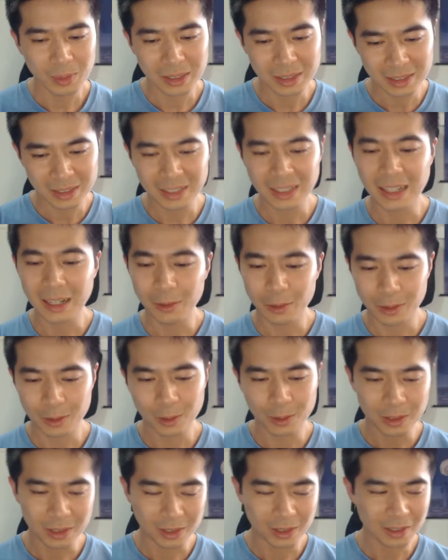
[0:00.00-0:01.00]
but today was
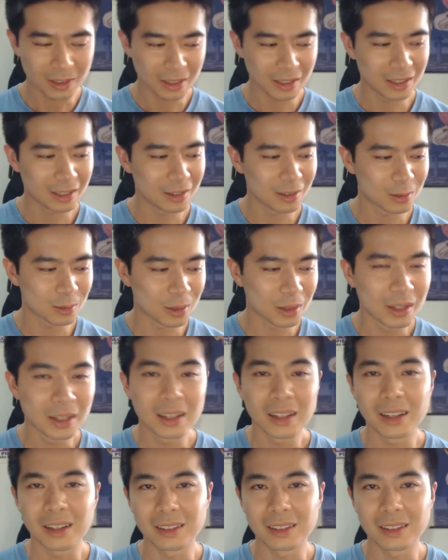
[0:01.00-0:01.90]
also it as well,